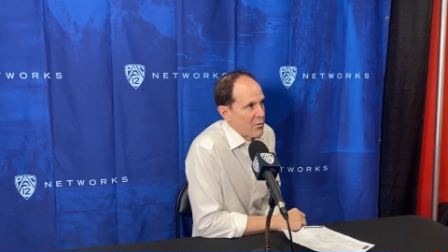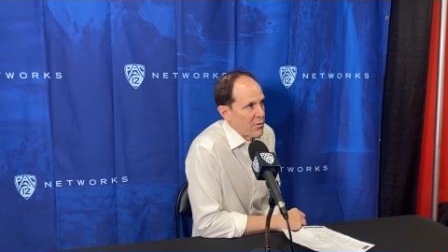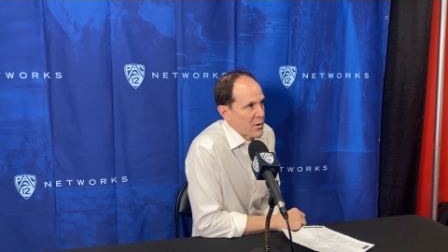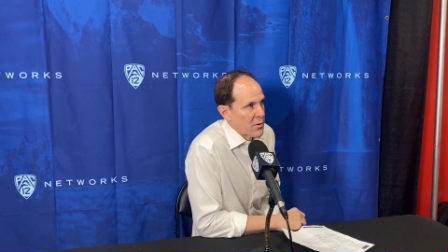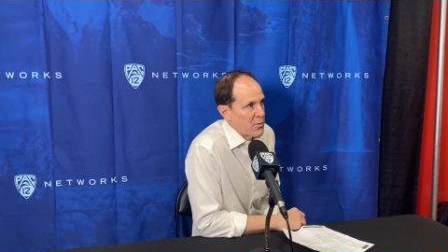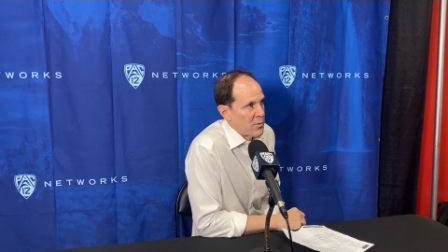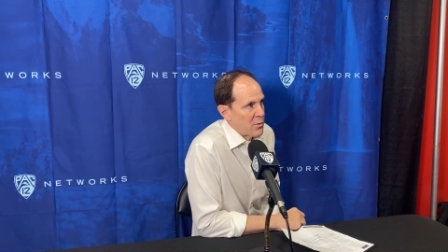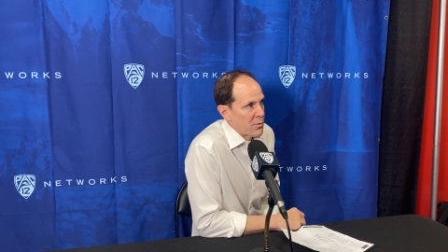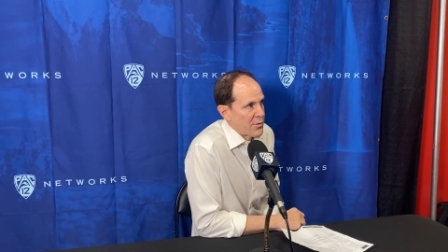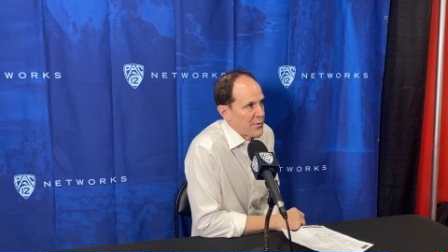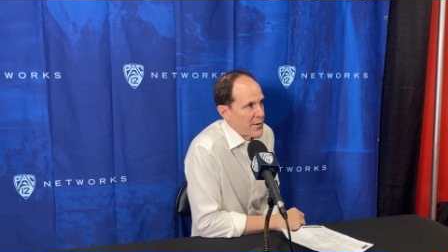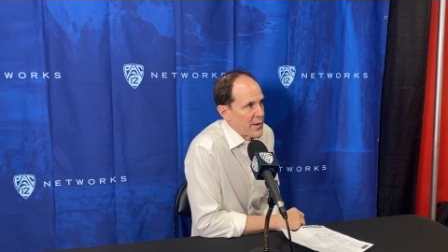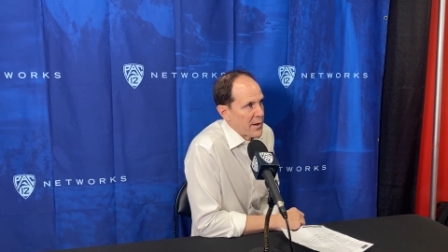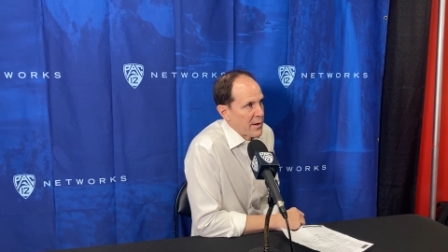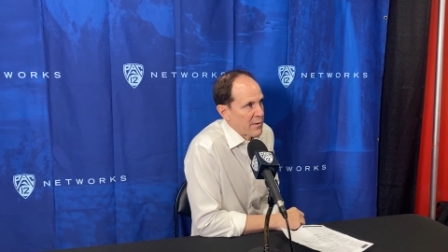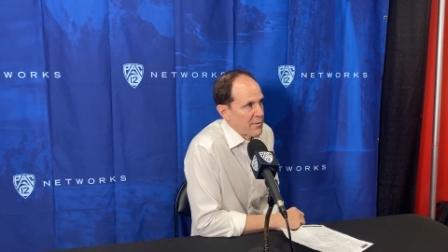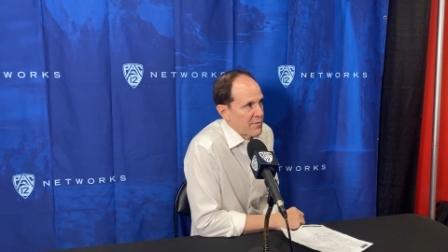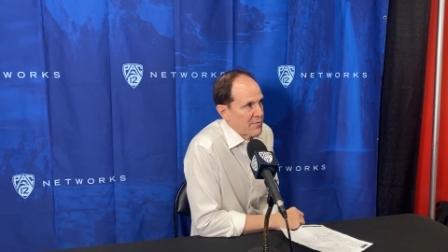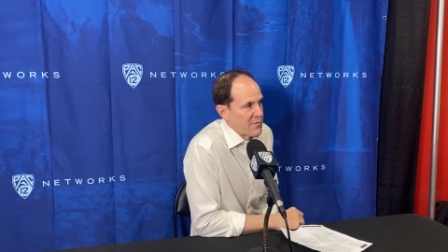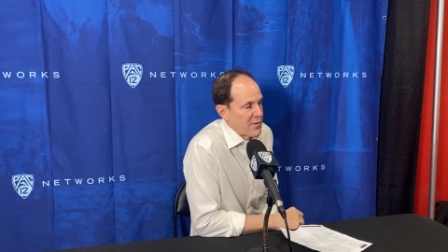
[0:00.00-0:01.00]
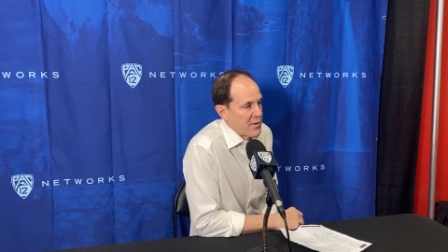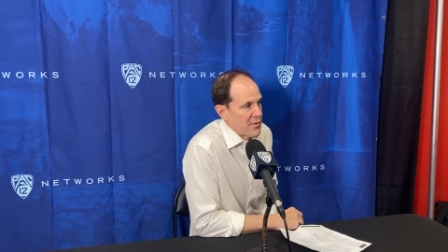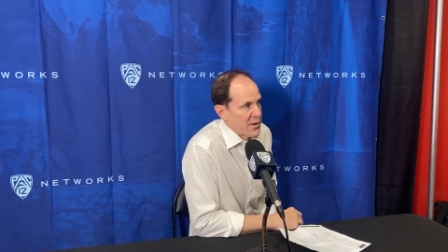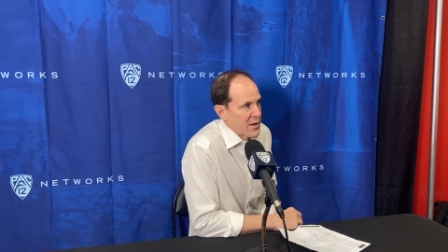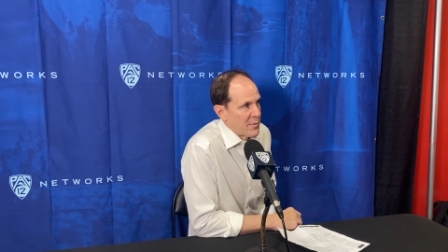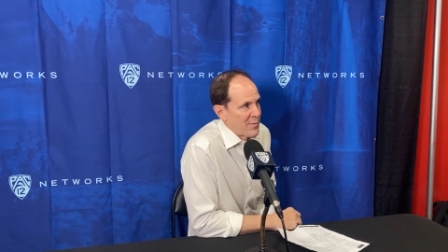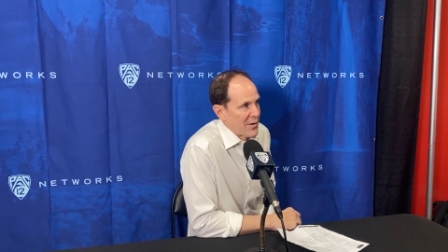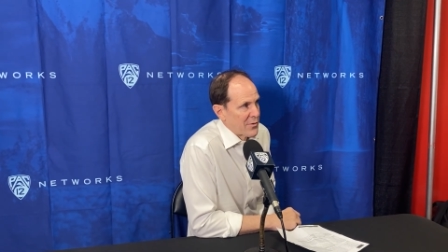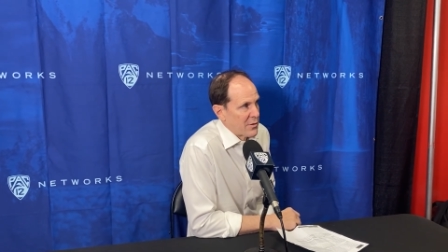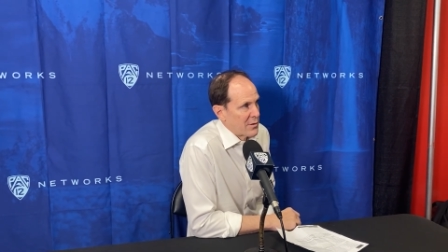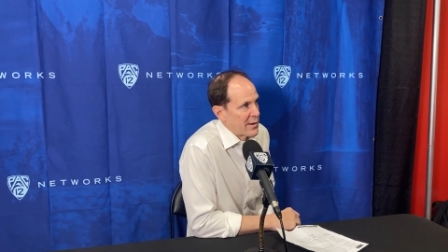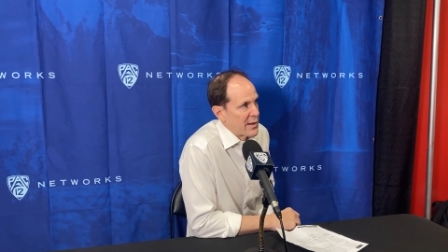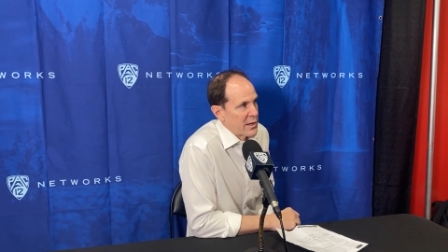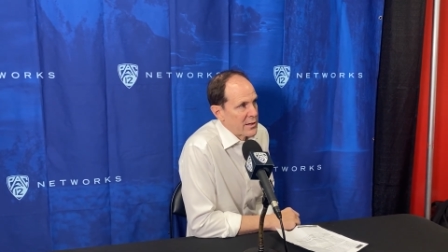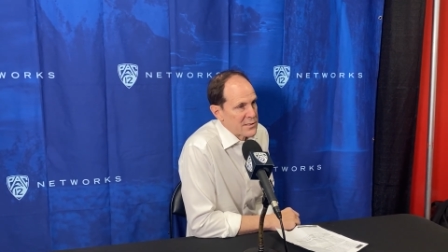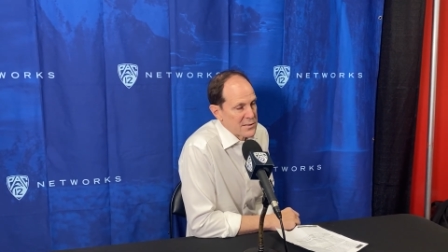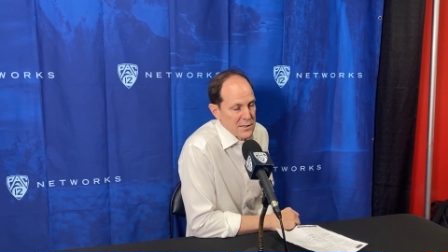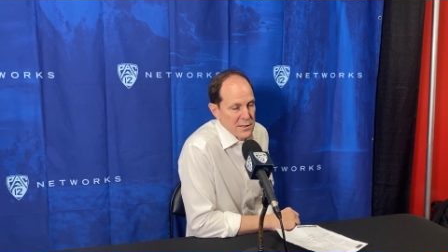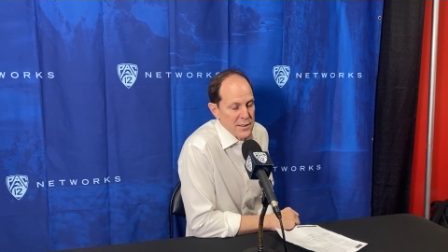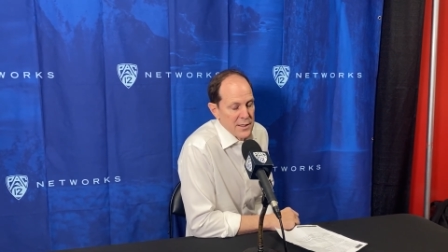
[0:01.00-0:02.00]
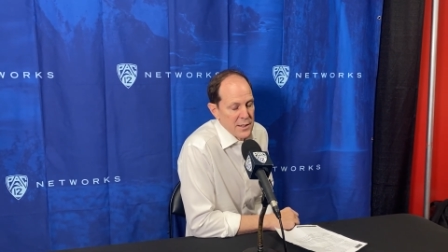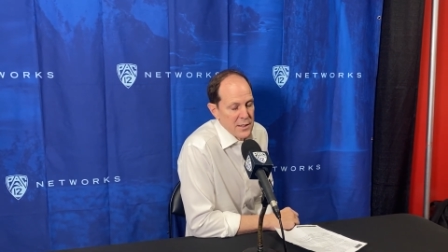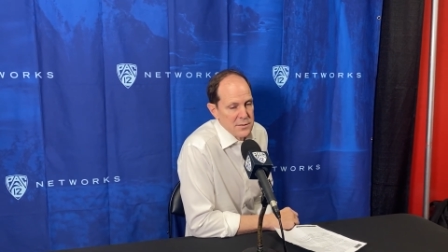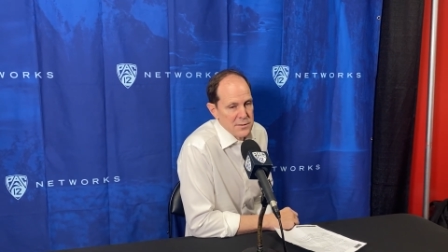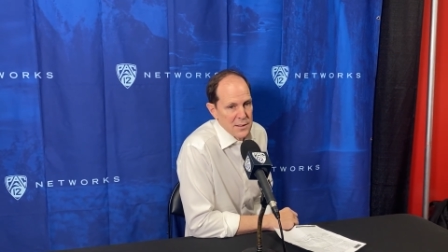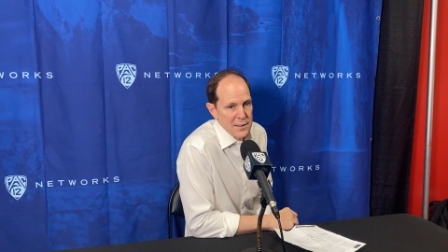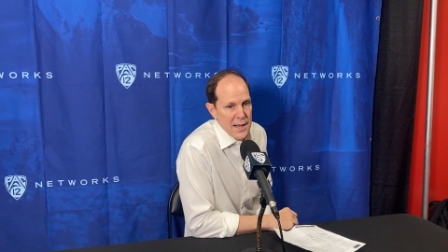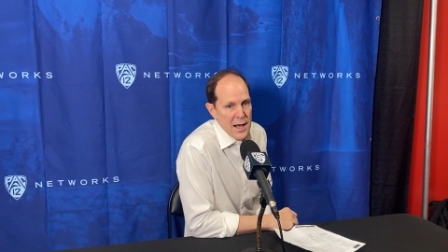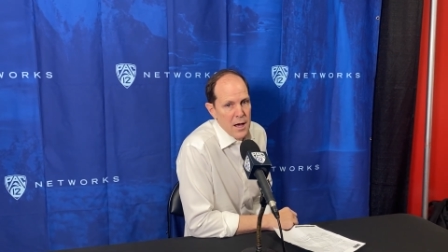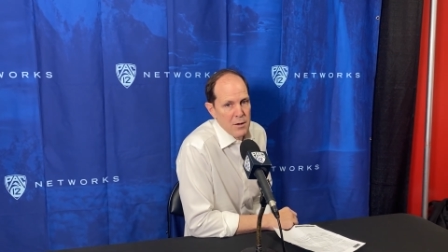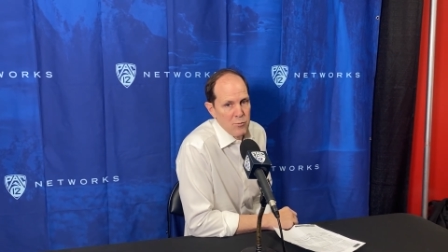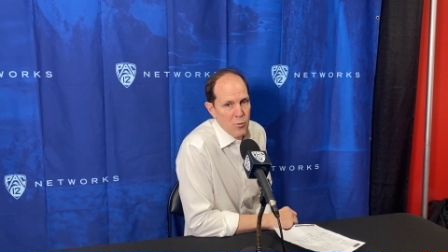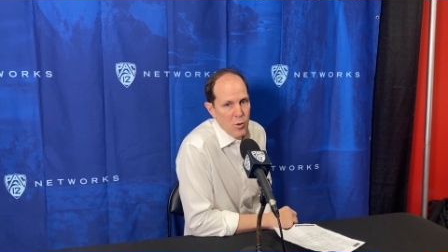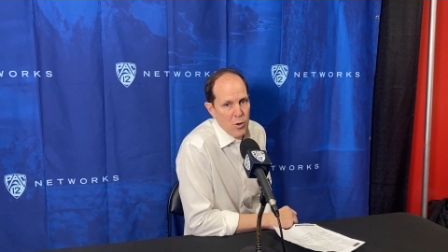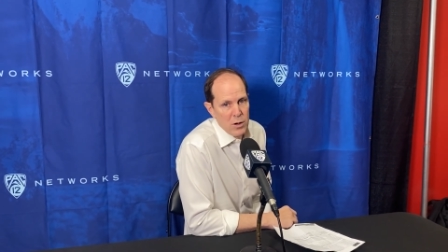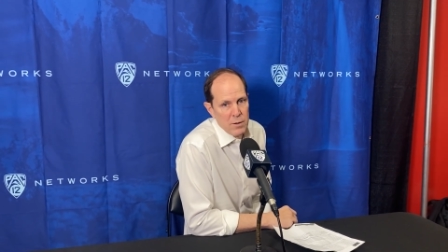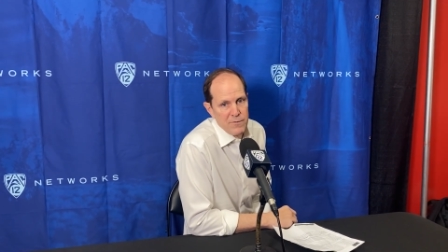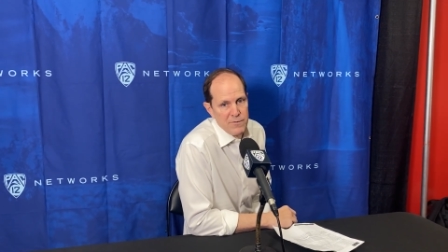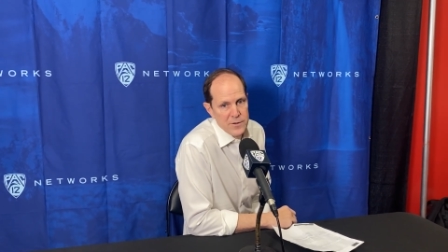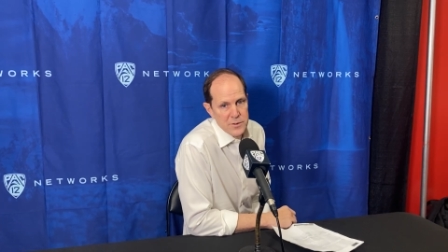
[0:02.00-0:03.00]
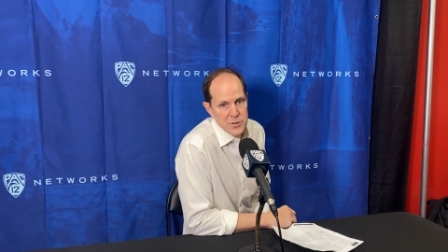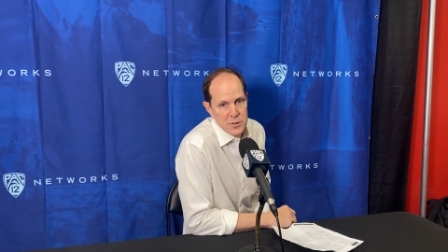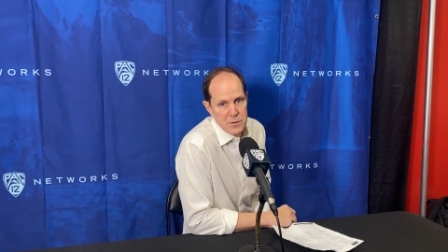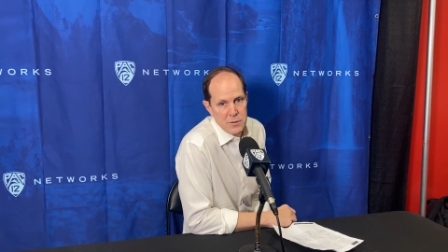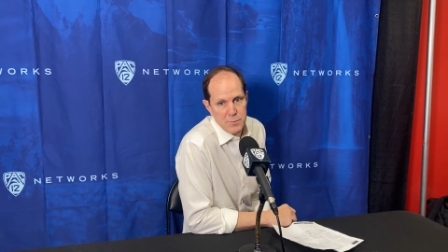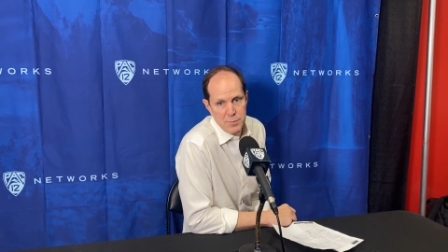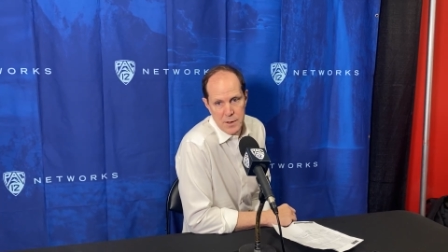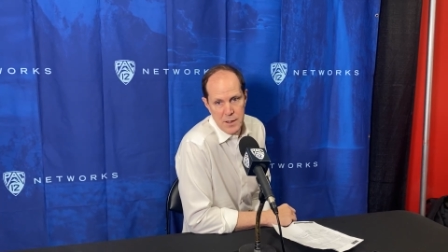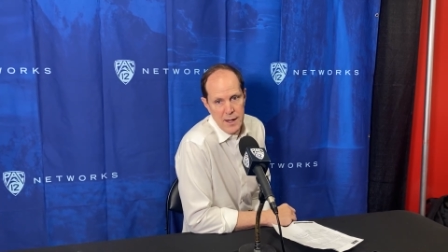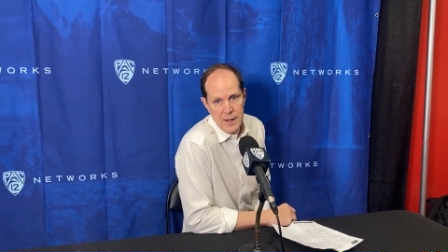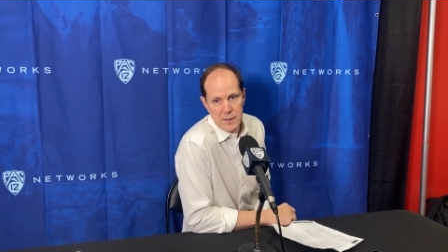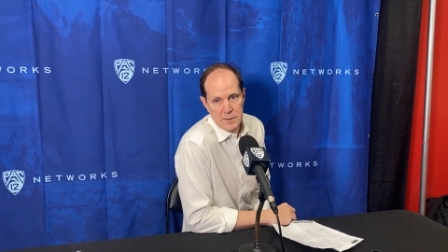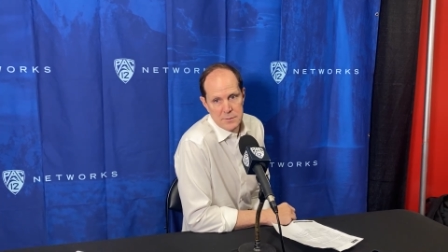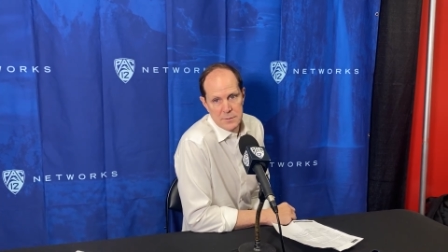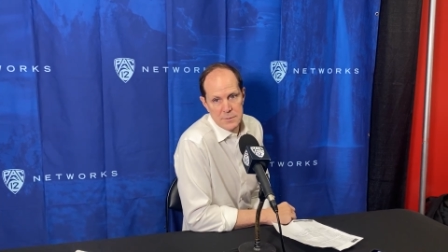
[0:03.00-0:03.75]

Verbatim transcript: the, cool thing, the fun thing about the league is the league's allowed more physical play,